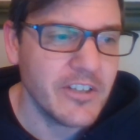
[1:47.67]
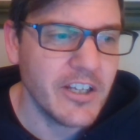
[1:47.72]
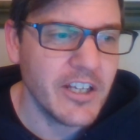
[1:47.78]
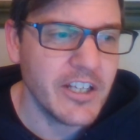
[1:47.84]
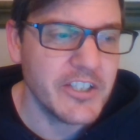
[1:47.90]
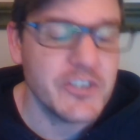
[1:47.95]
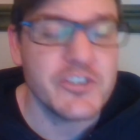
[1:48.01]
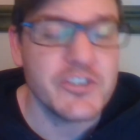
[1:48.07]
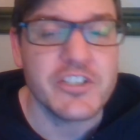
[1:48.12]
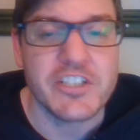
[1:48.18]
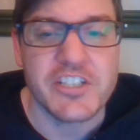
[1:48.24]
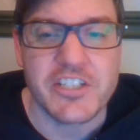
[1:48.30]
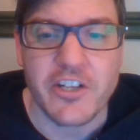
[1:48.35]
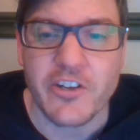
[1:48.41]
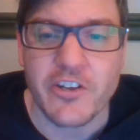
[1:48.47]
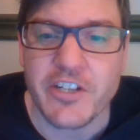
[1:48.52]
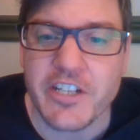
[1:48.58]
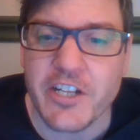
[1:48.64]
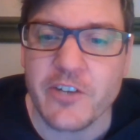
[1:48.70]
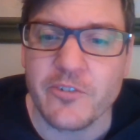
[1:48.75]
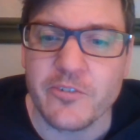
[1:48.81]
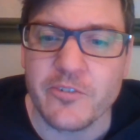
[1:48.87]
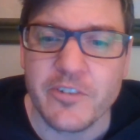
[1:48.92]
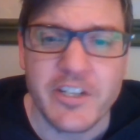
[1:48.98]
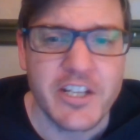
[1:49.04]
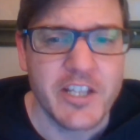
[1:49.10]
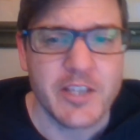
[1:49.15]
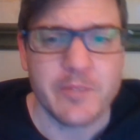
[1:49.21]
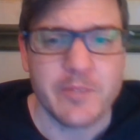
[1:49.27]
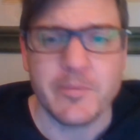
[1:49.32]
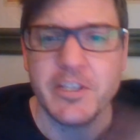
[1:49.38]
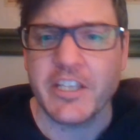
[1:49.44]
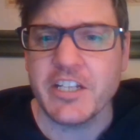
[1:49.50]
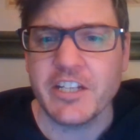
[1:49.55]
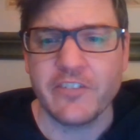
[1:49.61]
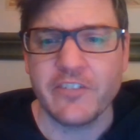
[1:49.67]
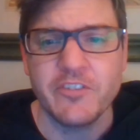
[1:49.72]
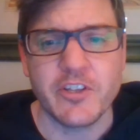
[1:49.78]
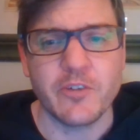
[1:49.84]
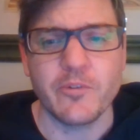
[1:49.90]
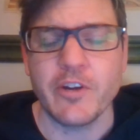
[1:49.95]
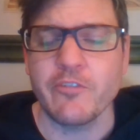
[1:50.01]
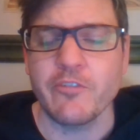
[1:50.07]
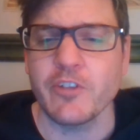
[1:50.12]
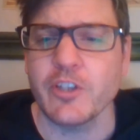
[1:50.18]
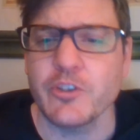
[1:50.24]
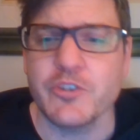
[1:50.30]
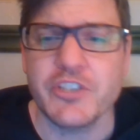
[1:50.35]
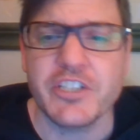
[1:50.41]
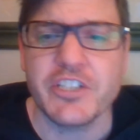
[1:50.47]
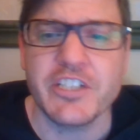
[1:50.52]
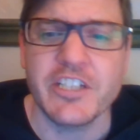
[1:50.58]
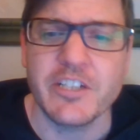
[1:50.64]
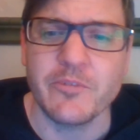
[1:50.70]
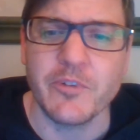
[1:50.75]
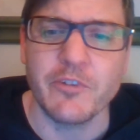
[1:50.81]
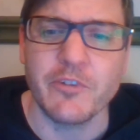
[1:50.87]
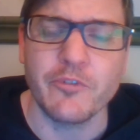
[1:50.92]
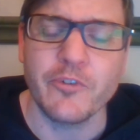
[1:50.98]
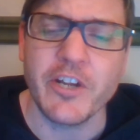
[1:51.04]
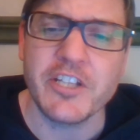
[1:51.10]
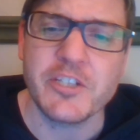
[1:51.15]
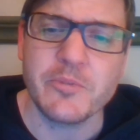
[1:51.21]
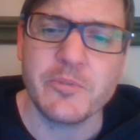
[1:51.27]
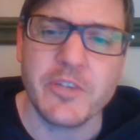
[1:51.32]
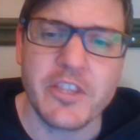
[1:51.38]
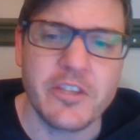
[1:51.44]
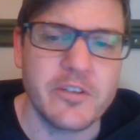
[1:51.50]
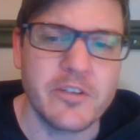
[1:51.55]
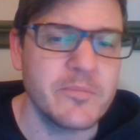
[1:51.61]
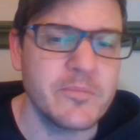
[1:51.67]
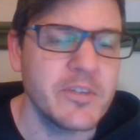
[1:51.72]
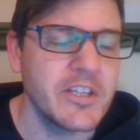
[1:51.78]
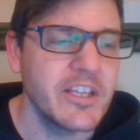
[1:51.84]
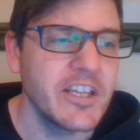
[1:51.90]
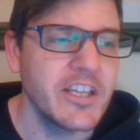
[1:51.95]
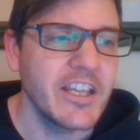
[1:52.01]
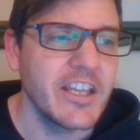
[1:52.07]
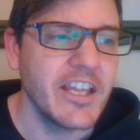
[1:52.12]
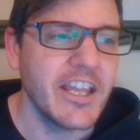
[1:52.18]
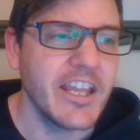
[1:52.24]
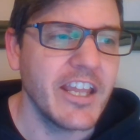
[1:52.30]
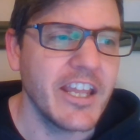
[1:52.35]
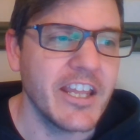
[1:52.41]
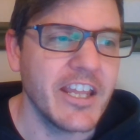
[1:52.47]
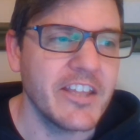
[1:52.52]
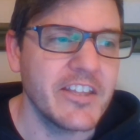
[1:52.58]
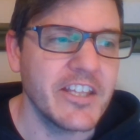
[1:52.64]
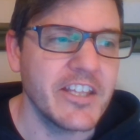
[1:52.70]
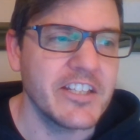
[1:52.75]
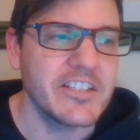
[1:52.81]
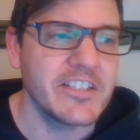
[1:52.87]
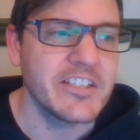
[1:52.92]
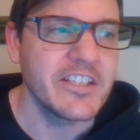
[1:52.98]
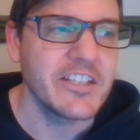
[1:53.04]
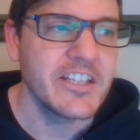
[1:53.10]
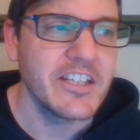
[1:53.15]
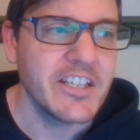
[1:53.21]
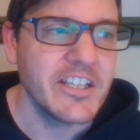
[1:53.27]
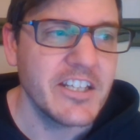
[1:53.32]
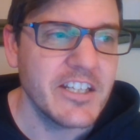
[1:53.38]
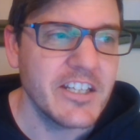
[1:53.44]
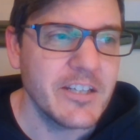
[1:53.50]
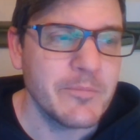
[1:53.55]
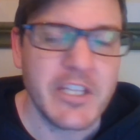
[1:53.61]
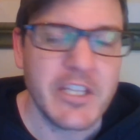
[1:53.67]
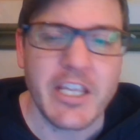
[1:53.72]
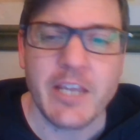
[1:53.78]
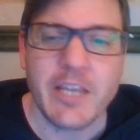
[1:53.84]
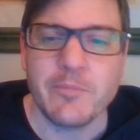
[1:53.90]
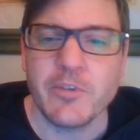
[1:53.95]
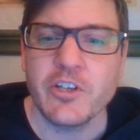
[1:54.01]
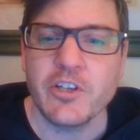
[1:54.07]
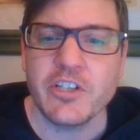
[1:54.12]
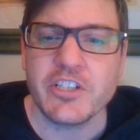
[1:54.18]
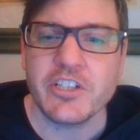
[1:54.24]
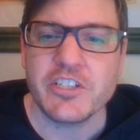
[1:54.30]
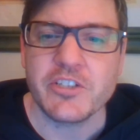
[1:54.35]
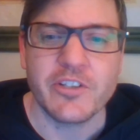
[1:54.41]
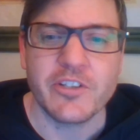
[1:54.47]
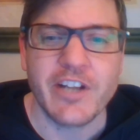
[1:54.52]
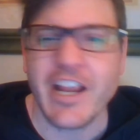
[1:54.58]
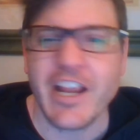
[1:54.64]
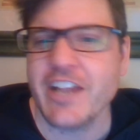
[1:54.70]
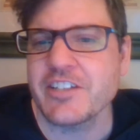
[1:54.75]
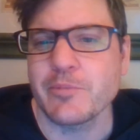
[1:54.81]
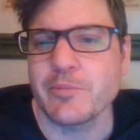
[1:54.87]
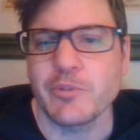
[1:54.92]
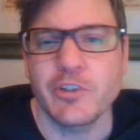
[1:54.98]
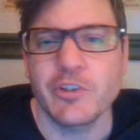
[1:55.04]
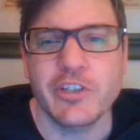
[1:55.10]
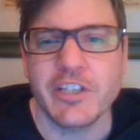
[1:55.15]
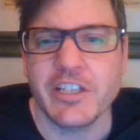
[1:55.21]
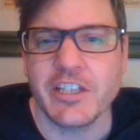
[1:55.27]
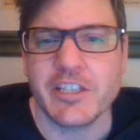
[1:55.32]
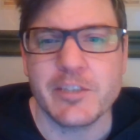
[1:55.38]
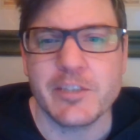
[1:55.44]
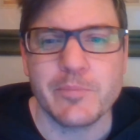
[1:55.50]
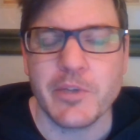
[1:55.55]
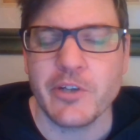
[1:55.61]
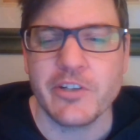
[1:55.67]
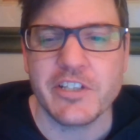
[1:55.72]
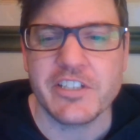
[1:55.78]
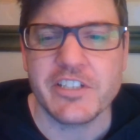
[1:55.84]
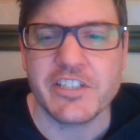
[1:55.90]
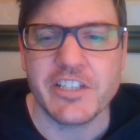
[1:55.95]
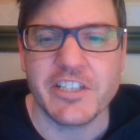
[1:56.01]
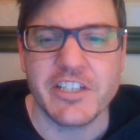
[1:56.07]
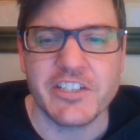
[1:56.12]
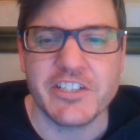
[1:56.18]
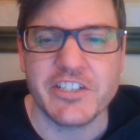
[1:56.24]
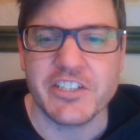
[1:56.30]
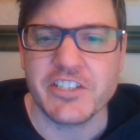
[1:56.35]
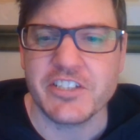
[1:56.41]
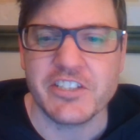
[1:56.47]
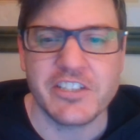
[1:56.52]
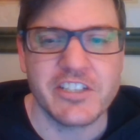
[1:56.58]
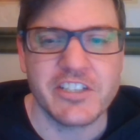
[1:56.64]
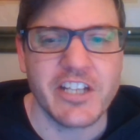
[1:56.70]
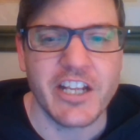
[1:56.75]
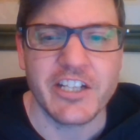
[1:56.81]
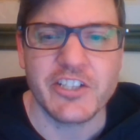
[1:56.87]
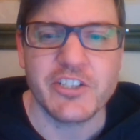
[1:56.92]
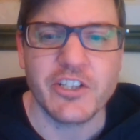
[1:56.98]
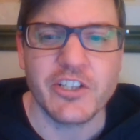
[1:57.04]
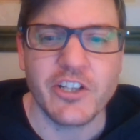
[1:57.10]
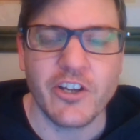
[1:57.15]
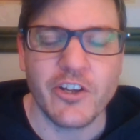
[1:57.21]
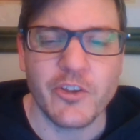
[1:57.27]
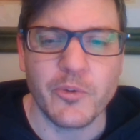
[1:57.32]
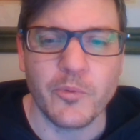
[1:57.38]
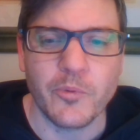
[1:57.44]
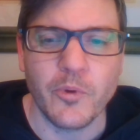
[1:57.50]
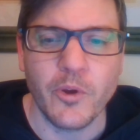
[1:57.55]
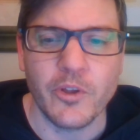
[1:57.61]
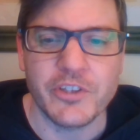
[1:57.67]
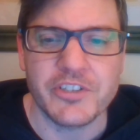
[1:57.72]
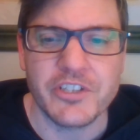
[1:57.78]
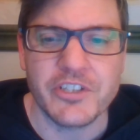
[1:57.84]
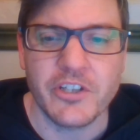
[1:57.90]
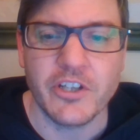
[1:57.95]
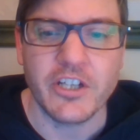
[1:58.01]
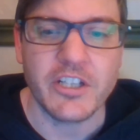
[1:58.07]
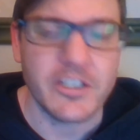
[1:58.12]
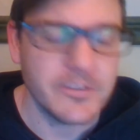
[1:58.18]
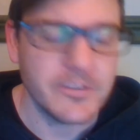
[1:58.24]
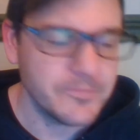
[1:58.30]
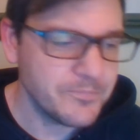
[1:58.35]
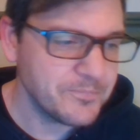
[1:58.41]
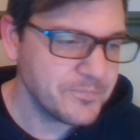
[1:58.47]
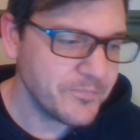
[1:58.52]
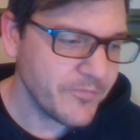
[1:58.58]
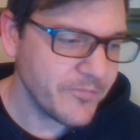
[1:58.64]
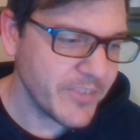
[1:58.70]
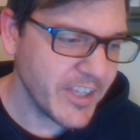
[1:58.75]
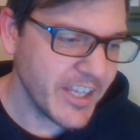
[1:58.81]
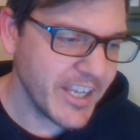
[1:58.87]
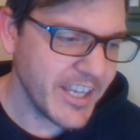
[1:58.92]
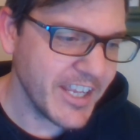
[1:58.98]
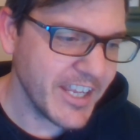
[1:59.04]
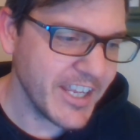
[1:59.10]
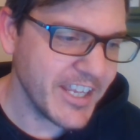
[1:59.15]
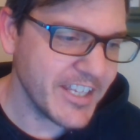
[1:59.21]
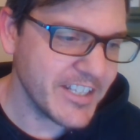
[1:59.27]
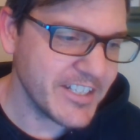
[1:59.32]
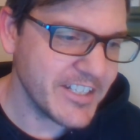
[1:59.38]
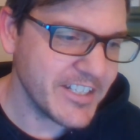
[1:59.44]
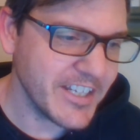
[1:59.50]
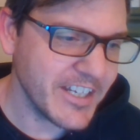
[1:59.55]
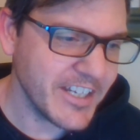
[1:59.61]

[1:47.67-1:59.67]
usually started out the beginning of their revolution and were friends with them, and then became cooks or had some cooking experience, and then just kind of took on the role as cook. And